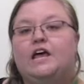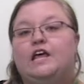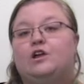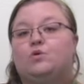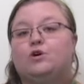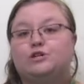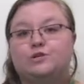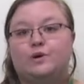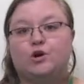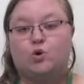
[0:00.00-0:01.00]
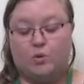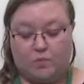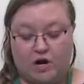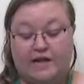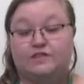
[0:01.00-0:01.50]
In order to
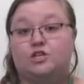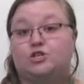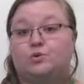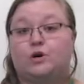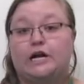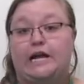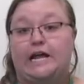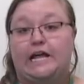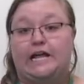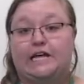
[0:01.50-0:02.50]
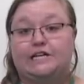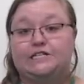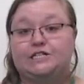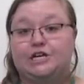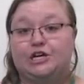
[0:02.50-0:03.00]
incorporate the shortening
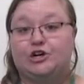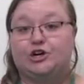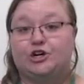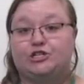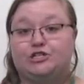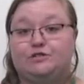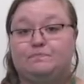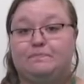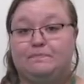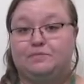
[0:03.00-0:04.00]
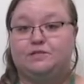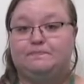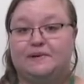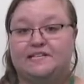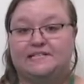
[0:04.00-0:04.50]
into your
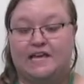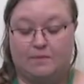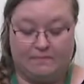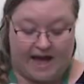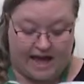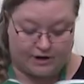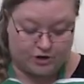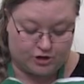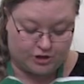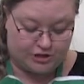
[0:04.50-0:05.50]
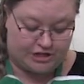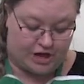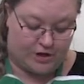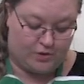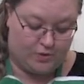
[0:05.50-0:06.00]
biscuit batter or
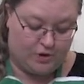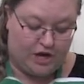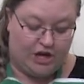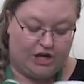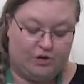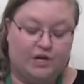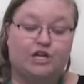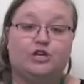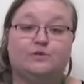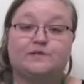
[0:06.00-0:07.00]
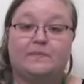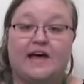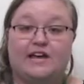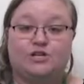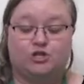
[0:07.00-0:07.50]
dough, you can use a
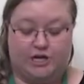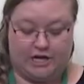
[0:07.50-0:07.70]
pastry